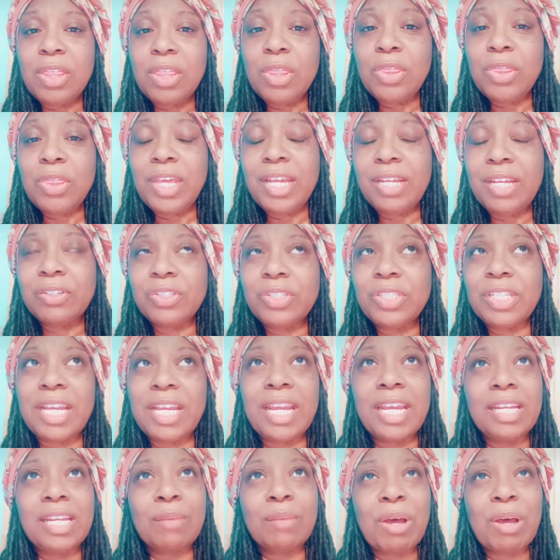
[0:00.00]
they are
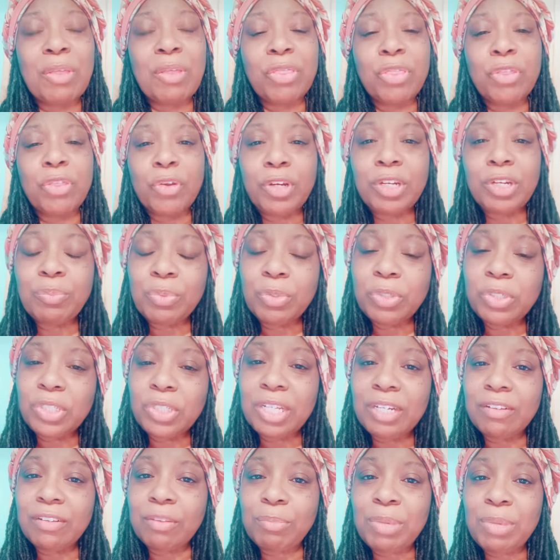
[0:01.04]
saying about
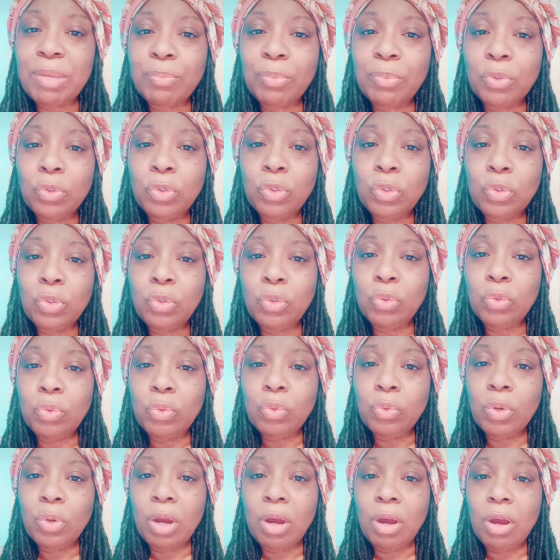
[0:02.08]
30% of the people
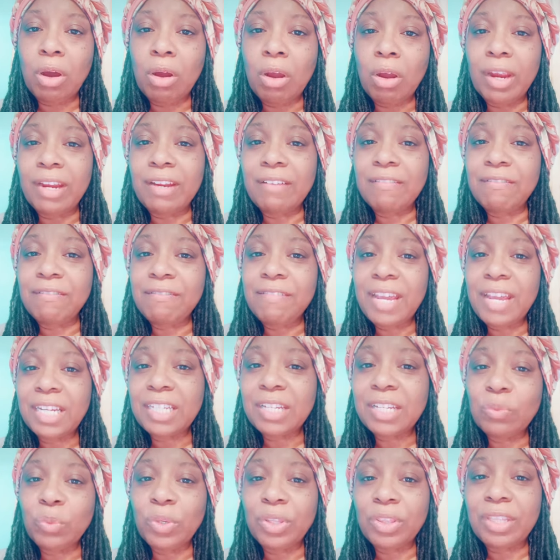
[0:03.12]
who are
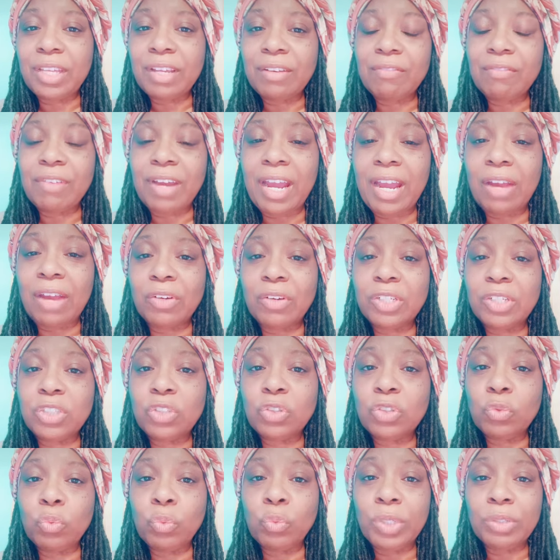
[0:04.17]
infected with that
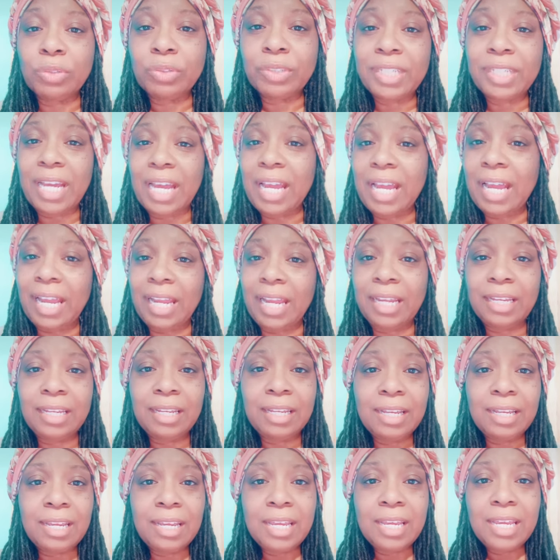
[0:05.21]
virus will die.
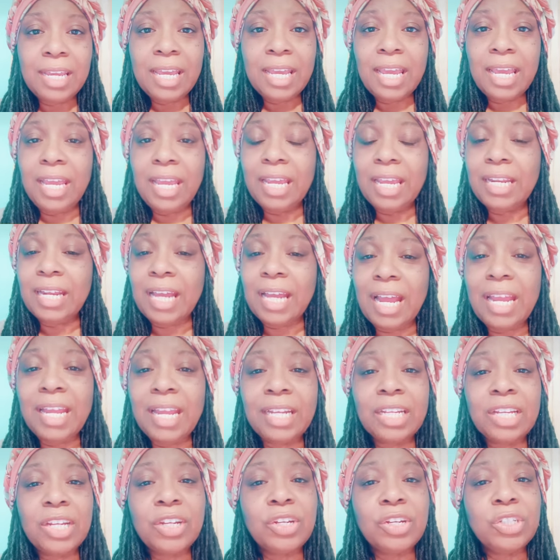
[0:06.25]
And I
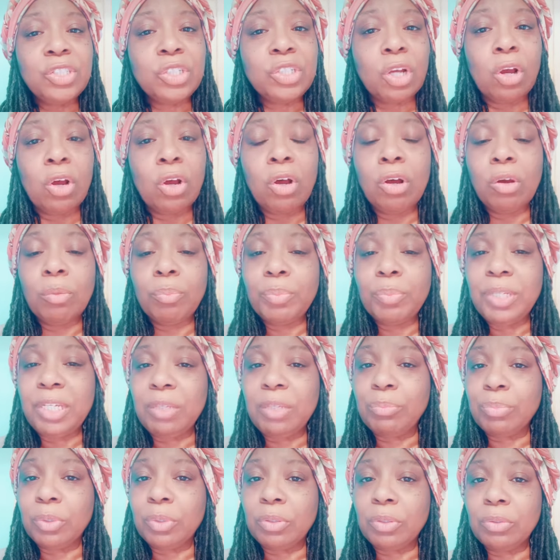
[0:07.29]
encourage all
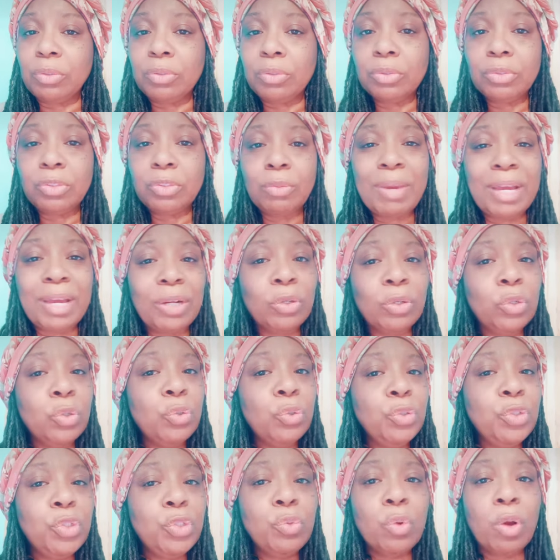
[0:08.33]
people, no matter
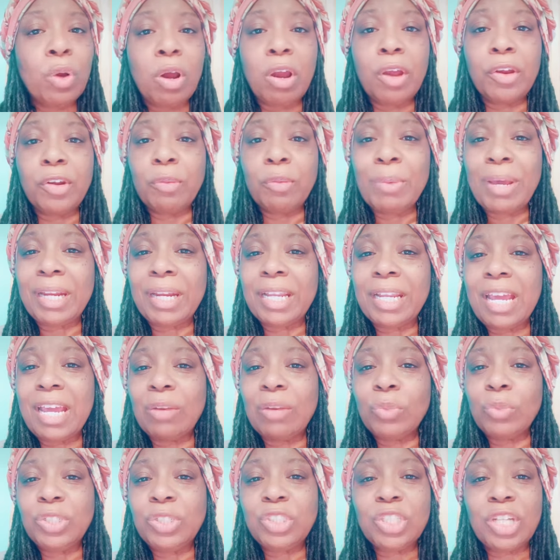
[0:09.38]
who you are, no matter
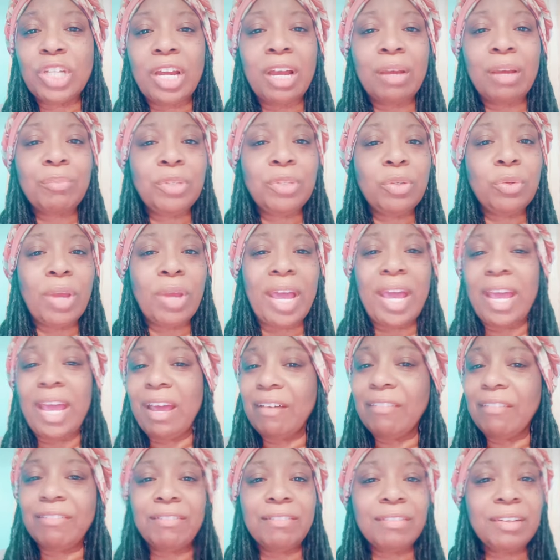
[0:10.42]
kind of what job you
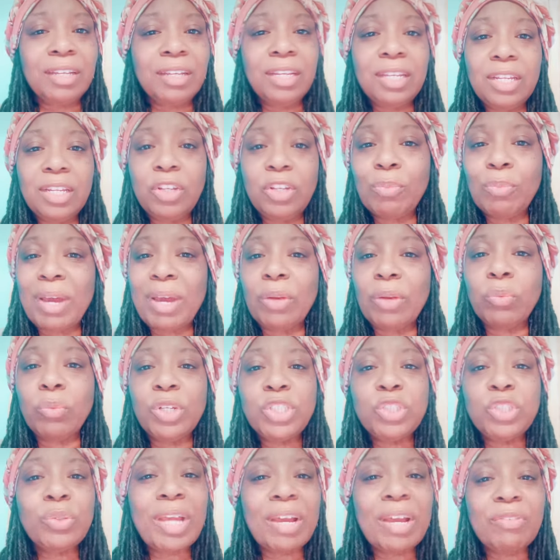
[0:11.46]
have, no matter
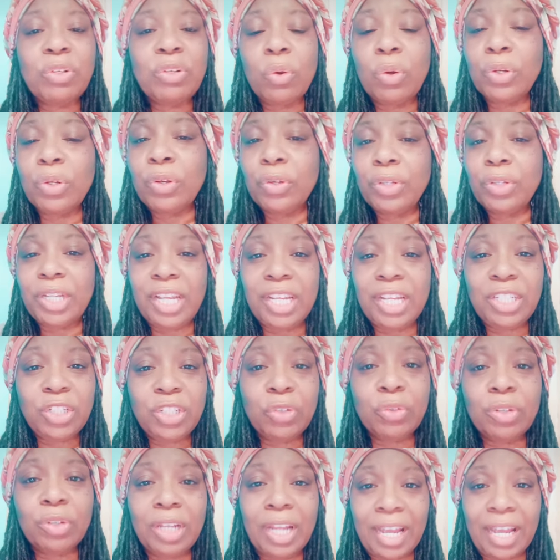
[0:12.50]
what you have going on in
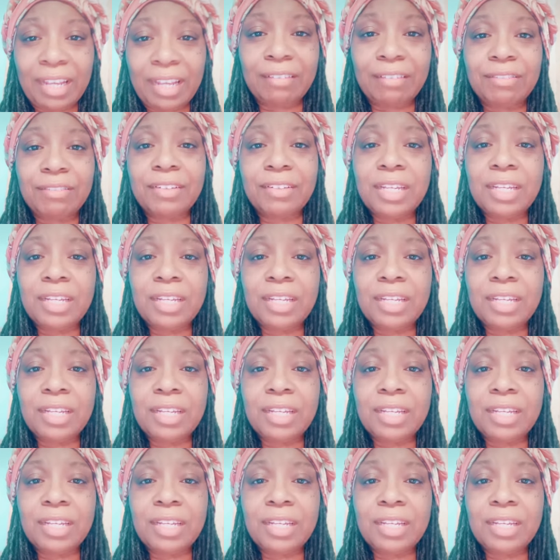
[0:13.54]
your life,